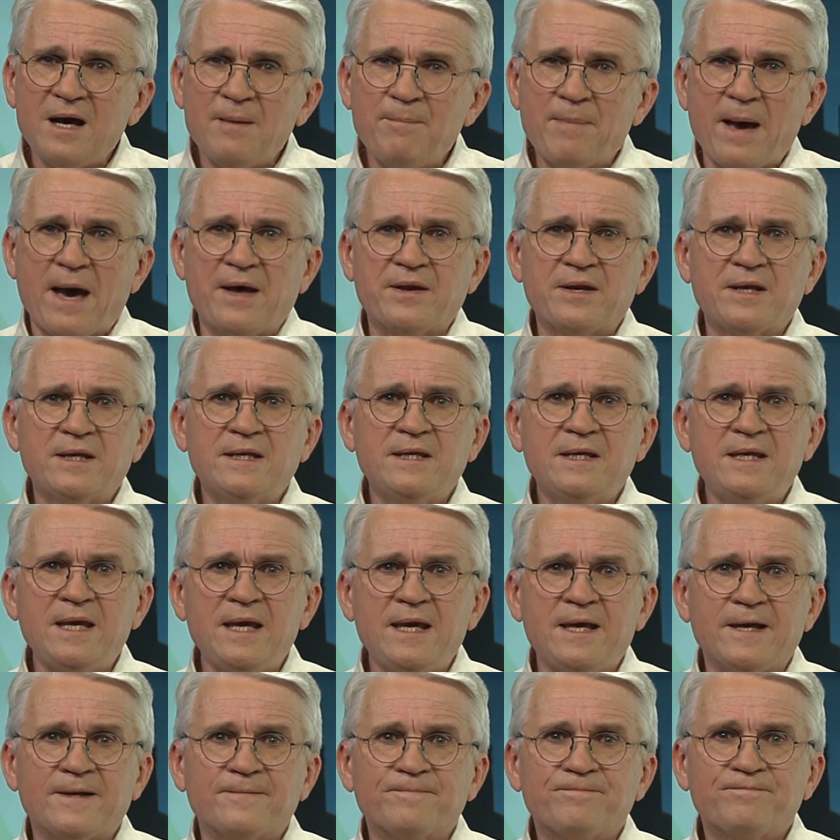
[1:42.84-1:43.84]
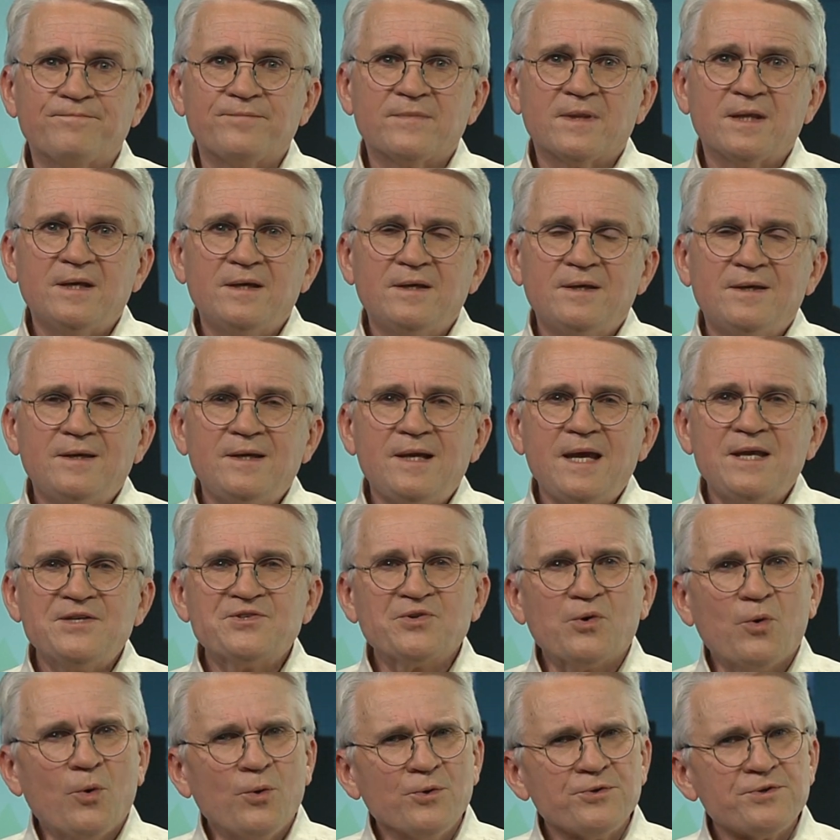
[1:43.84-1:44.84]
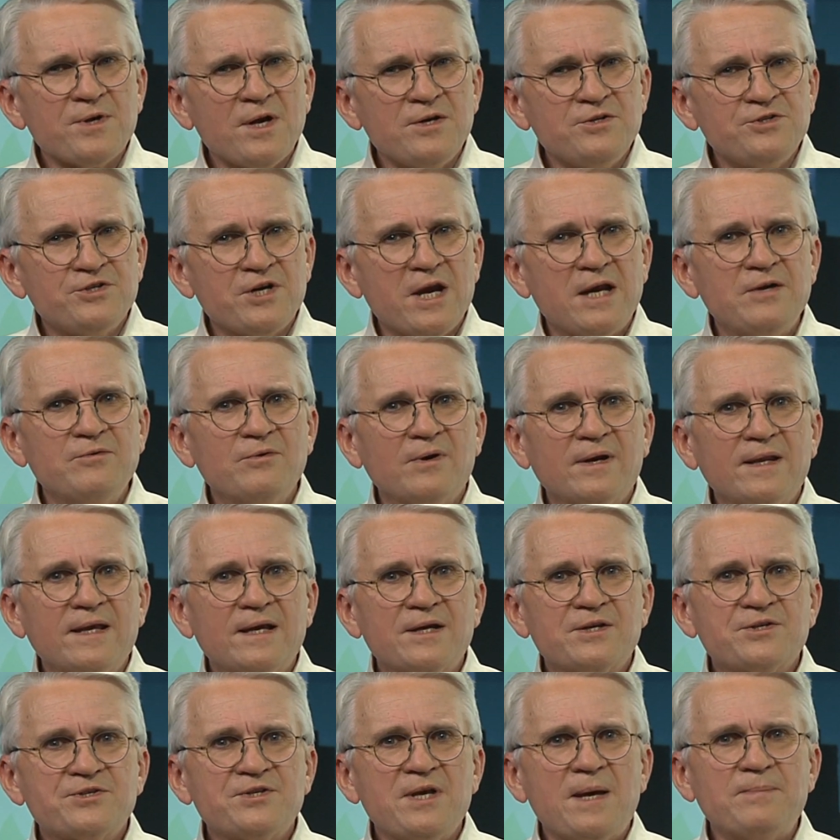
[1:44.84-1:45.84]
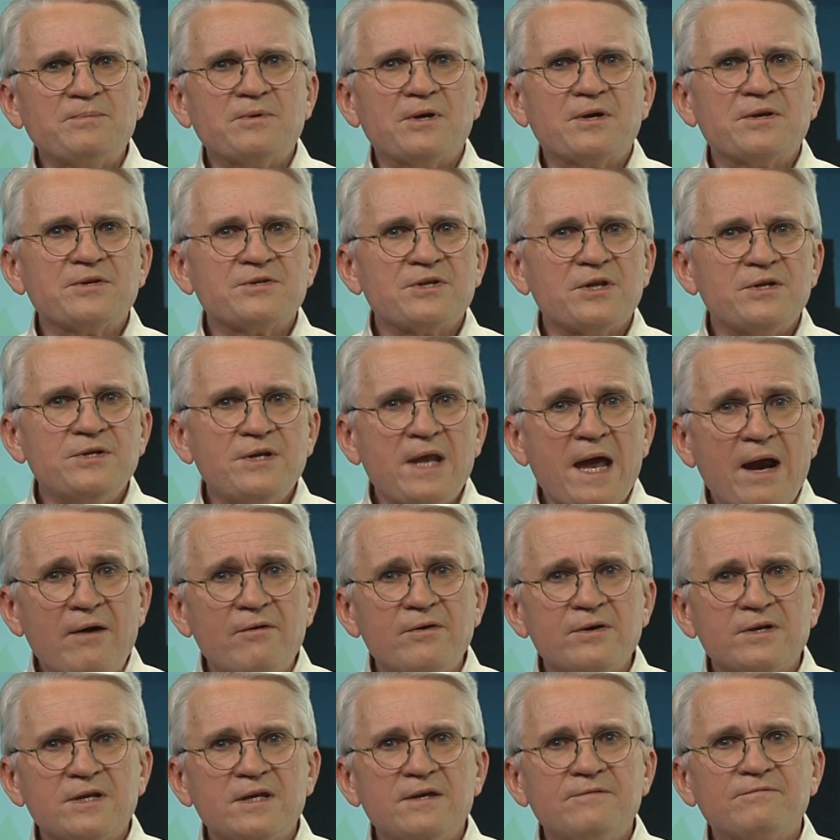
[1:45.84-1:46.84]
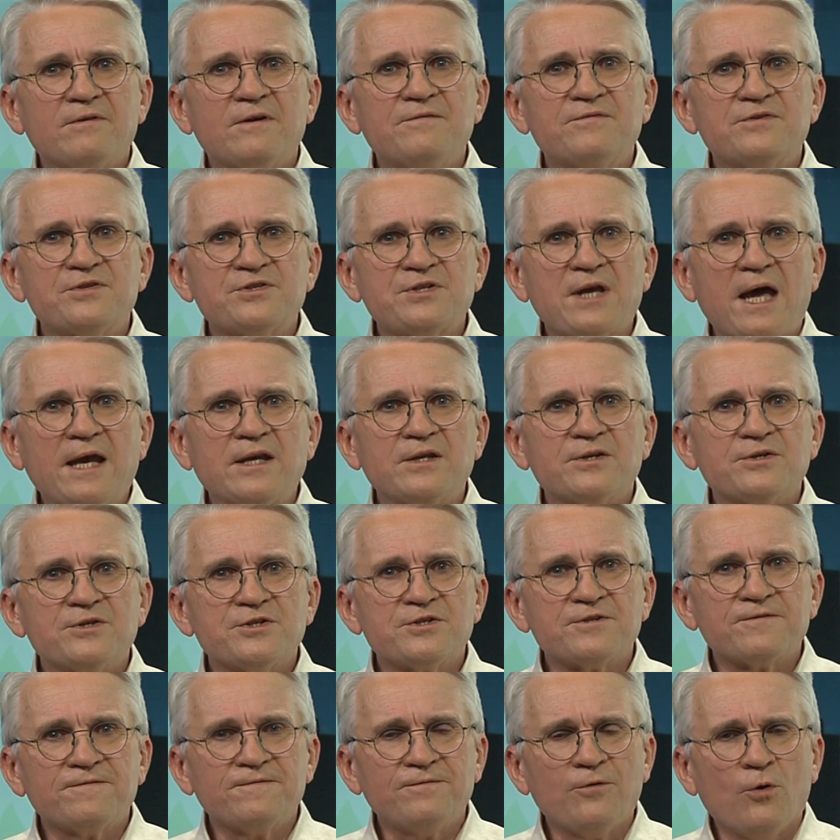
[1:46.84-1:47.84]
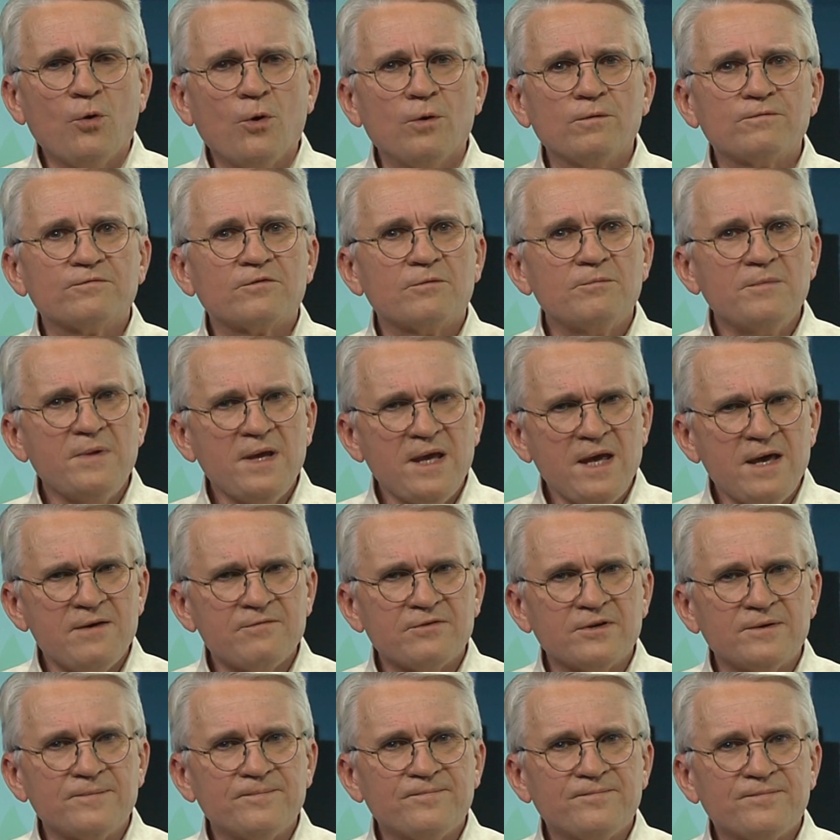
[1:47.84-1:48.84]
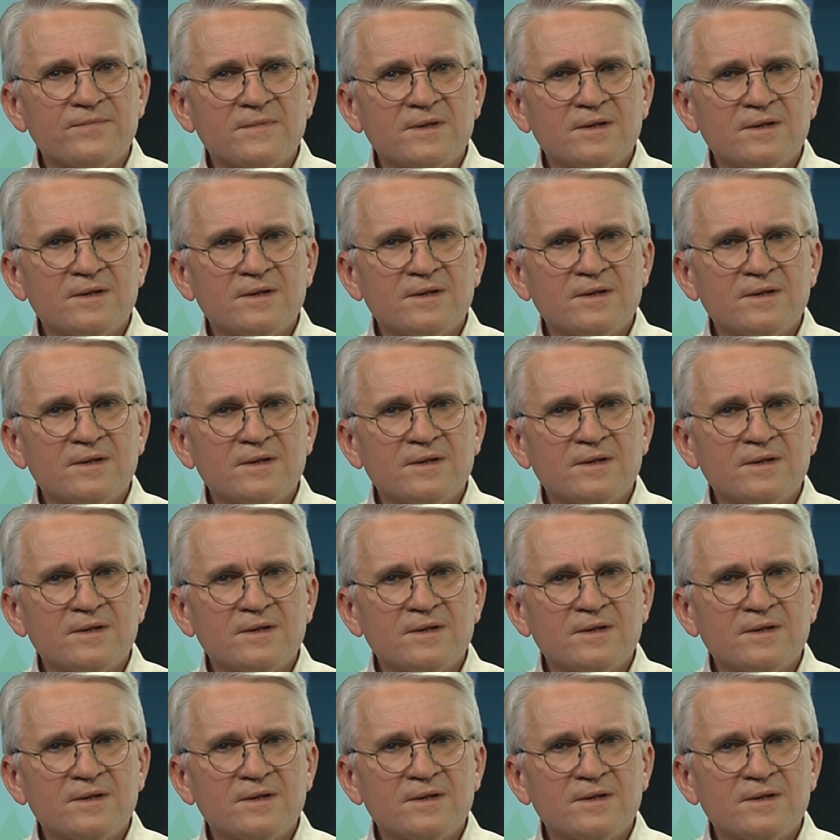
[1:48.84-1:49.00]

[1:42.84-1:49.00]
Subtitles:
about a king. It's also generally accepted as the narrative of Satan's fall from heaven.